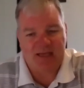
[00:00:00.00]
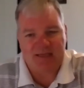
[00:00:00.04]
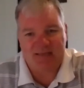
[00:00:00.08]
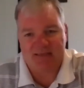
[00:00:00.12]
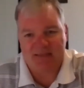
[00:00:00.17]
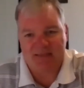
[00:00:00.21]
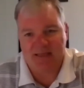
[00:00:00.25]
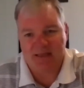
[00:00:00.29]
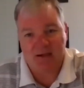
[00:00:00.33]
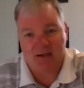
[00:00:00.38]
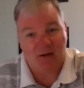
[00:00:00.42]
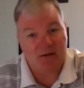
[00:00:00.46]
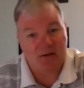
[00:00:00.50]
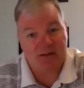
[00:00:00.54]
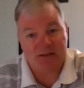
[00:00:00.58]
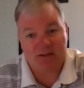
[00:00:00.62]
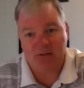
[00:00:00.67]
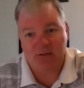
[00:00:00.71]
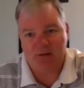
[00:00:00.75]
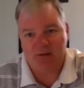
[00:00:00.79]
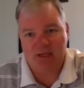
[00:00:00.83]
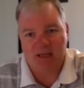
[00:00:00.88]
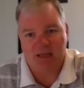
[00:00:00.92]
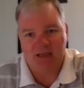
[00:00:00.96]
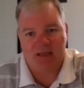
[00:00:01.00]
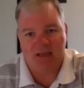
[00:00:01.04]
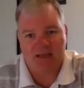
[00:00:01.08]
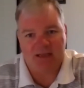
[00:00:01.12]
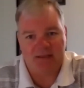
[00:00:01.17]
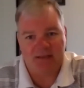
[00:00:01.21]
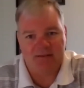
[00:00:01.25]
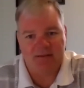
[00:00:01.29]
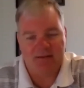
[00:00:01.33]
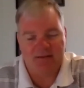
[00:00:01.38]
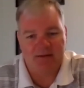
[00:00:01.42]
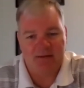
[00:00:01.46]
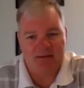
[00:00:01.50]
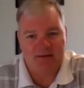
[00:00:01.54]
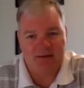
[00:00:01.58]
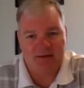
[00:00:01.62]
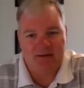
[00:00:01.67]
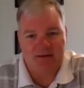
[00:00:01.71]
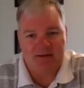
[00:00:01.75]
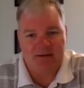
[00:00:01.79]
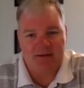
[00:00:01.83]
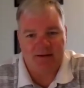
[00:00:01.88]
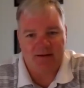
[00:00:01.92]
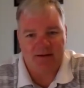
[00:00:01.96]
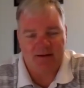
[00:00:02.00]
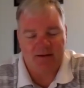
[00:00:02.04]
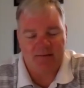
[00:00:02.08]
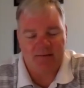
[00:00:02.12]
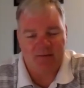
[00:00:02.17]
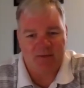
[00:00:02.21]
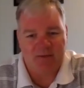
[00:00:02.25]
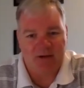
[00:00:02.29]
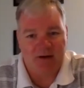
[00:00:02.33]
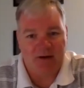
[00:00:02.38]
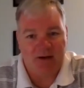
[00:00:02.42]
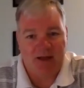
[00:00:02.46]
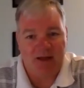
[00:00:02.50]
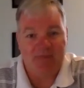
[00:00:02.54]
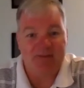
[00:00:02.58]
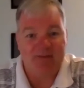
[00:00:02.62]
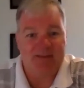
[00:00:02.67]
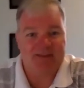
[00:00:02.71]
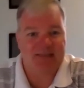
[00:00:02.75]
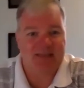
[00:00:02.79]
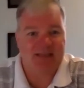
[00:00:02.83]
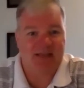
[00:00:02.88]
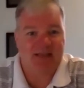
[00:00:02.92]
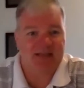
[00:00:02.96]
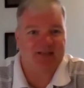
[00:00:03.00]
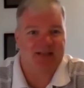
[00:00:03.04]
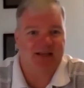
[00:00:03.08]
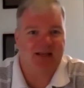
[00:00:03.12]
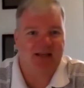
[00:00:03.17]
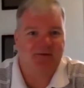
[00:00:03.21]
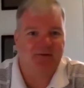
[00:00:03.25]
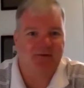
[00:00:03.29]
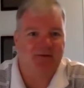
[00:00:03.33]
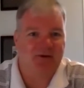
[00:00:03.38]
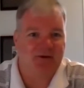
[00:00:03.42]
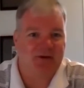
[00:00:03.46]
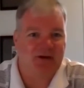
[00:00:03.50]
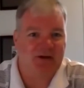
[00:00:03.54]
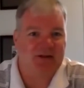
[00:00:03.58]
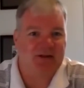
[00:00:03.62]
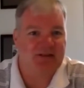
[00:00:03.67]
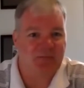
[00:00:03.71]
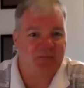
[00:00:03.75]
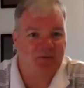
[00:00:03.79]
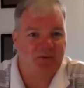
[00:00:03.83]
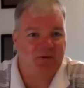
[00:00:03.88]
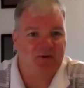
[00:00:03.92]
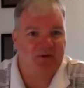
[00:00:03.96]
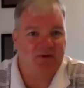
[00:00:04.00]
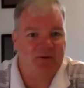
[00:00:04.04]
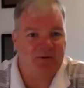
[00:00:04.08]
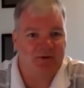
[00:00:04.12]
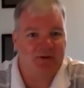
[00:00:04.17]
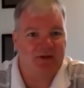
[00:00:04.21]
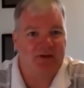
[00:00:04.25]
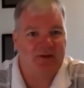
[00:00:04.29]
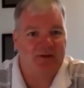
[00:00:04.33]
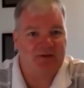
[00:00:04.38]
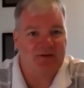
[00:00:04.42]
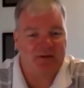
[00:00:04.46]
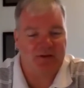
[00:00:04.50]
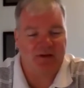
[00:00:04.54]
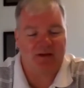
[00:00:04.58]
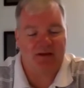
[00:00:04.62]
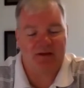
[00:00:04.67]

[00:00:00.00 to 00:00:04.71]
Because I know it's unique, and having a Slack channel with your customers is